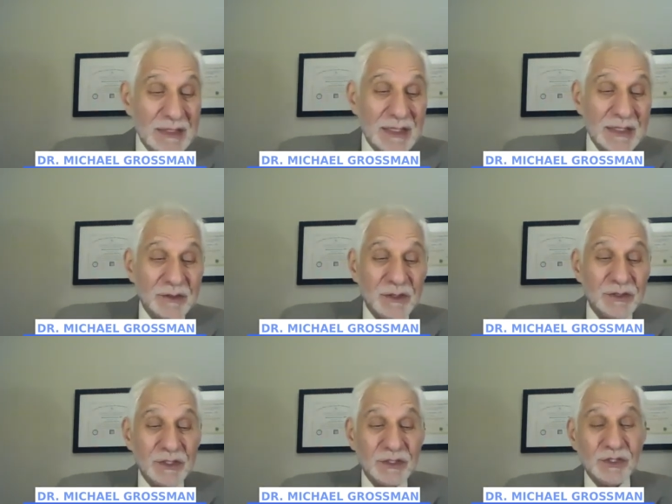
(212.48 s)
There are
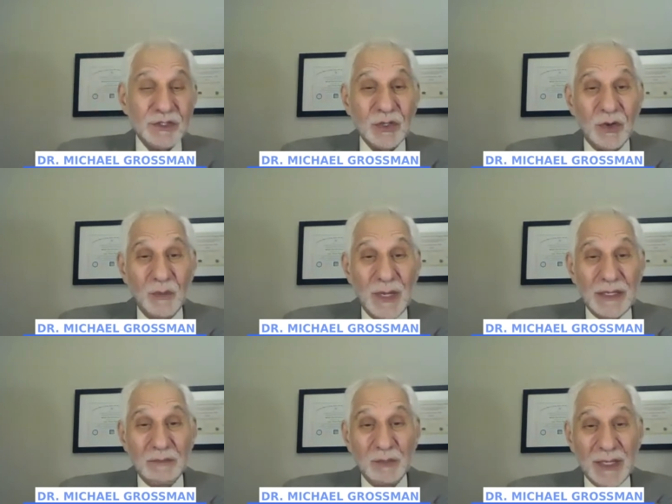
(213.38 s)
just so
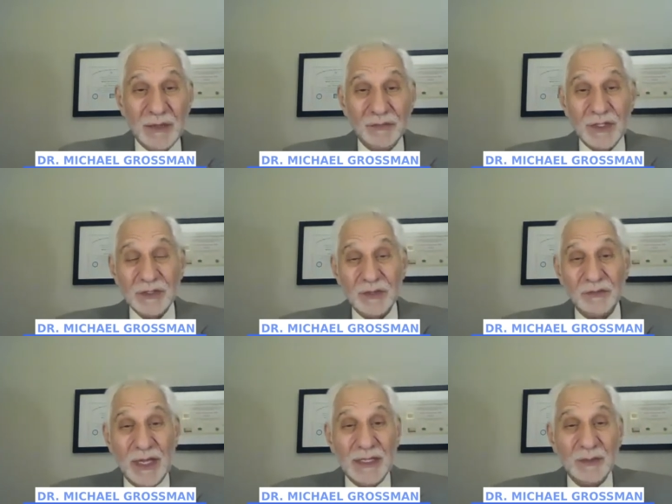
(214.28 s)
many benefits to
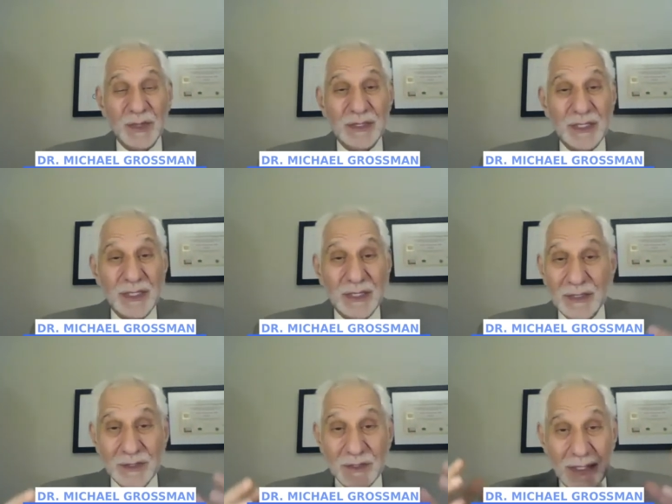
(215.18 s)
vitamin D.
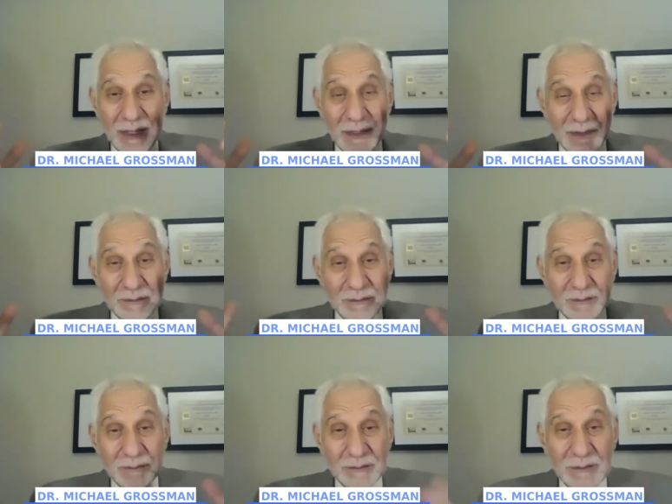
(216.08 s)
It's like
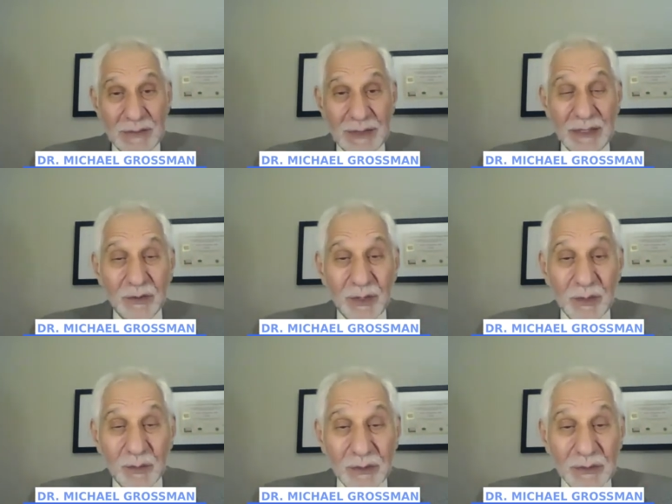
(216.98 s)

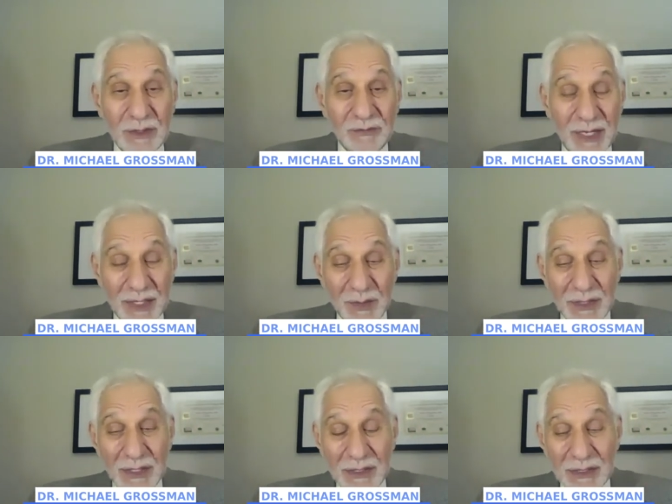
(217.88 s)
incredible. Now, vitamin
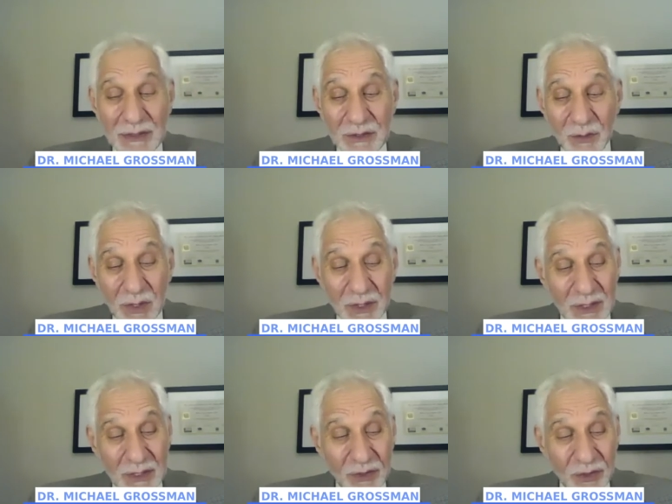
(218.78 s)
D is one of
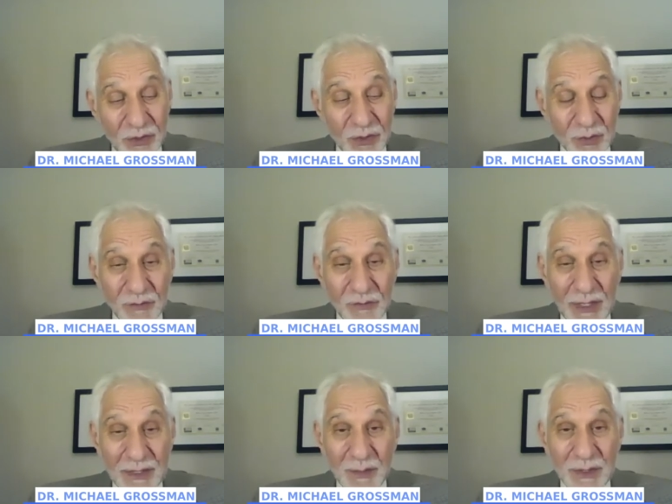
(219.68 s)
the unusual
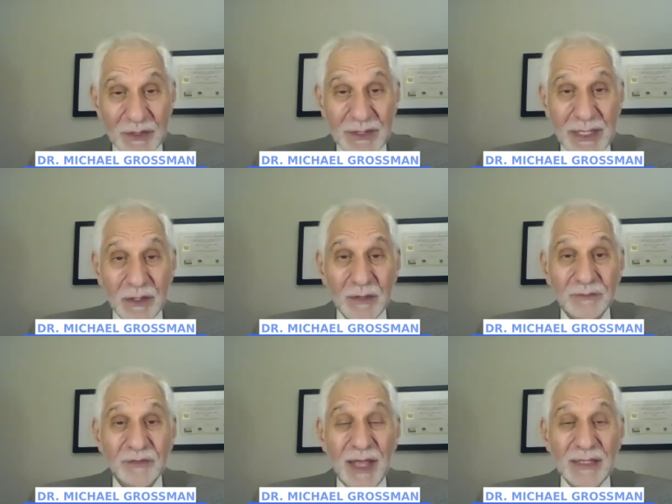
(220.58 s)
vitamins that are
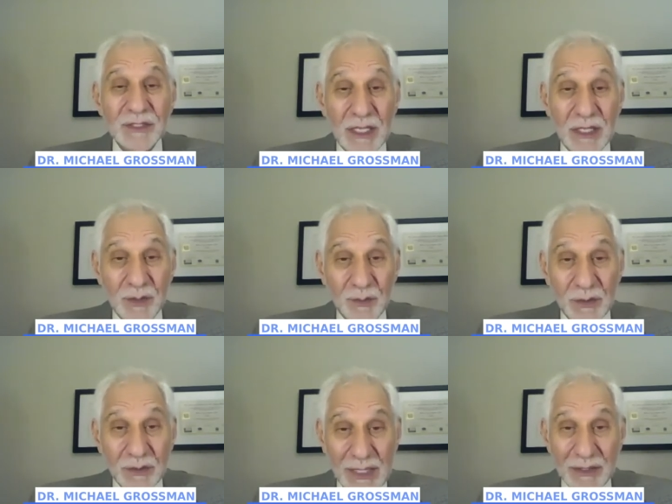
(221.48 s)
fat
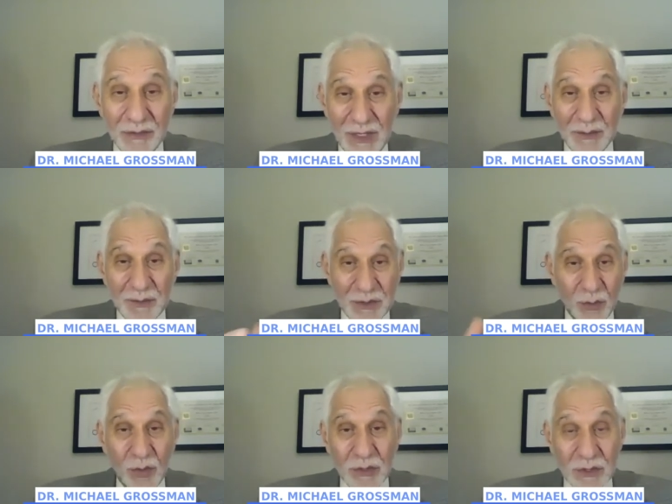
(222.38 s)
soluble. A lot of the vitamins are
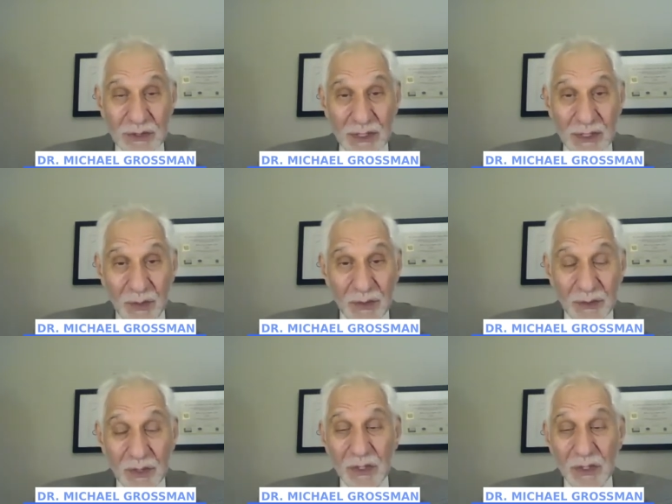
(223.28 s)
water soluble.